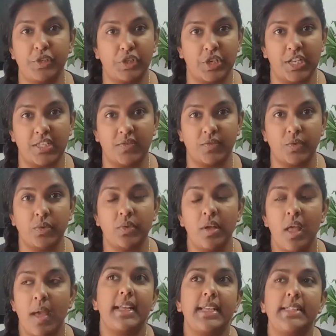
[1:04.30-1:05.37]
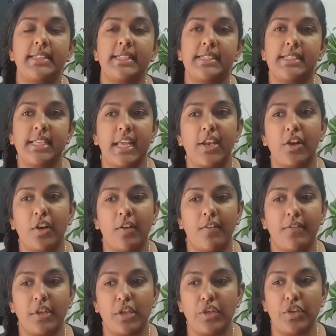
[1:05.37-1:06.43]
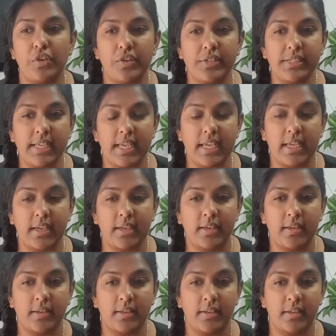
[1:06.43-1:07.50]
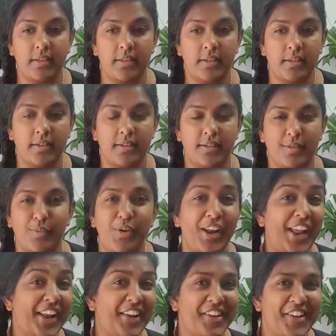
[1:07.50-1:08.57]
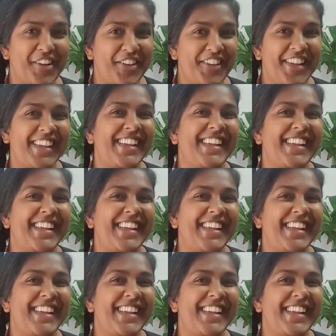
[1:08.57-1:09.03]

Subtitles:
stressful. Instead of using what I